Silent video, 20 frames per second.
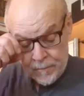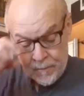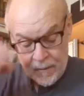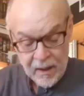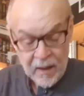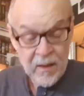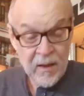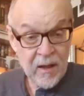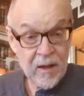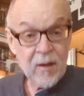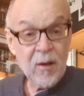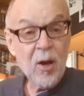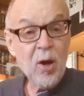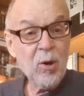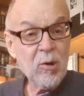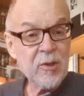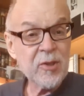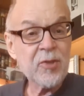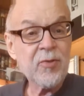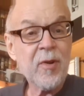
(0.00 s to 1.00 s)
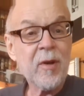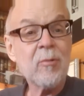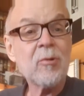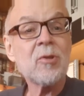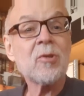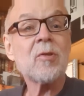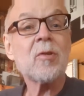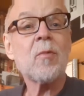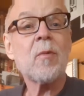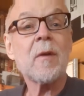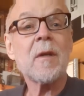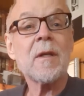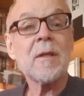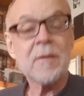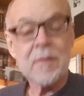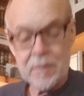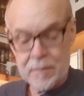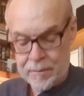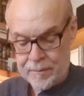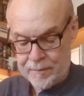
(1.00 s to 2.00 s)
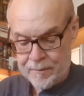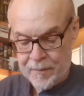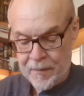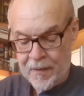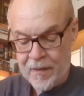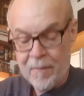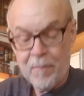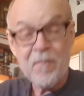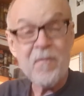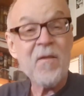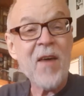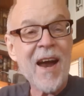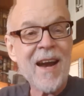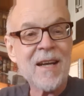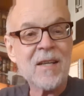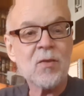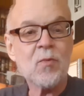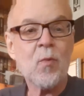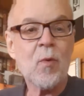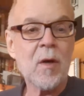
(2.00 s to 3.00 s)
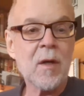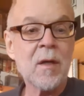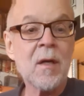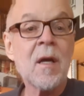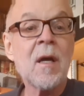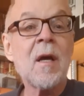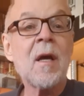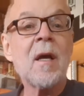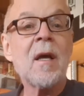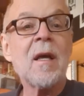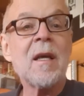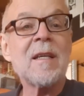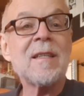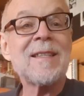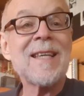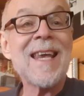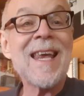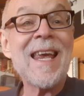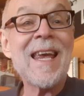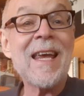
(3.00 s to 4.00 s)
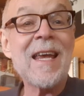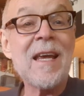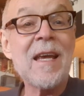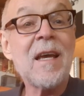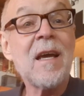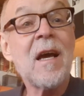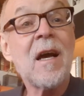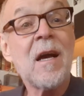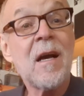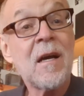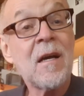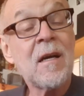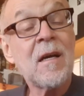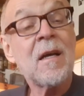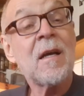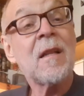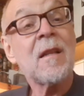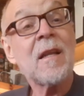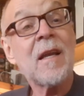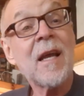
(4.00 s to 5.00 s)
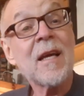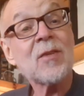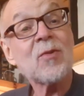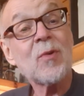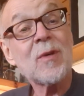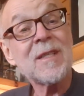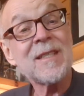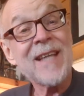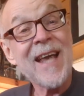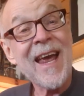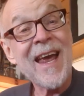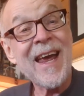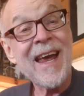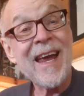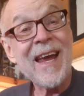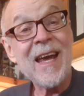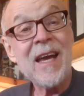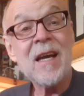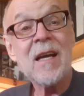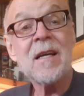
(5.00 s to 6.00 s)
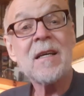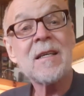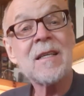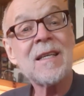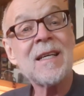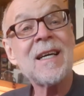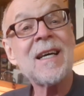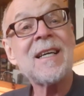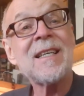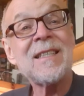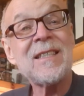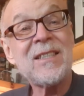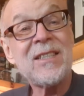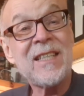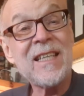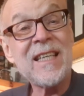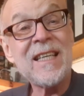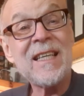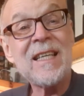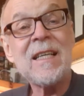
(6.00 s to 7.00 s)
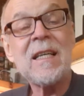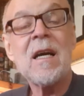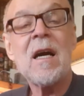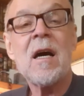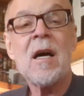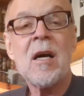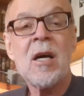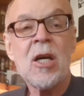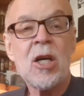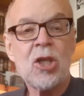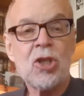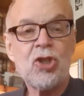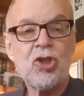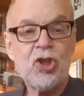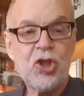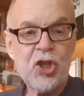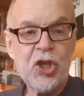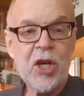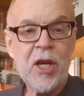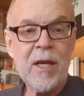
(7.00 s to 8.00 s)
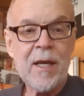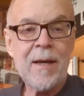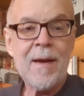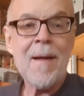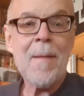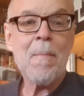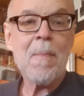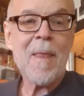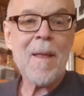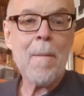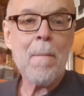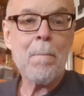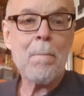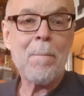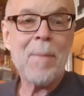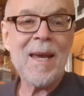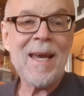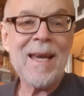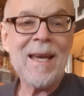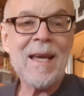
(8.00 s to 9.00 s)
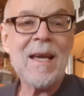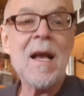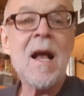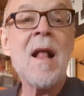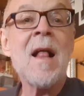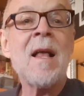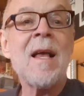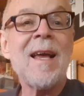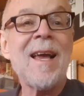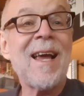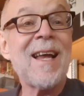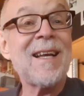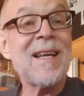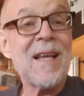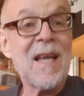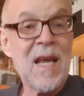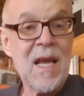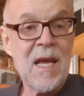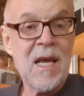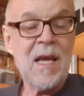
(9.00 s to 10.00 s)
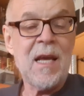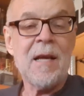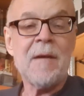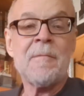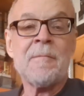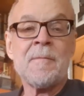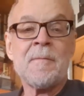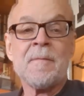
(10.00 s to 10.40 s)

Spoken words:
The lowest string, which is the one that's the fattest one, is E. The next one is A, D, G, B, and E.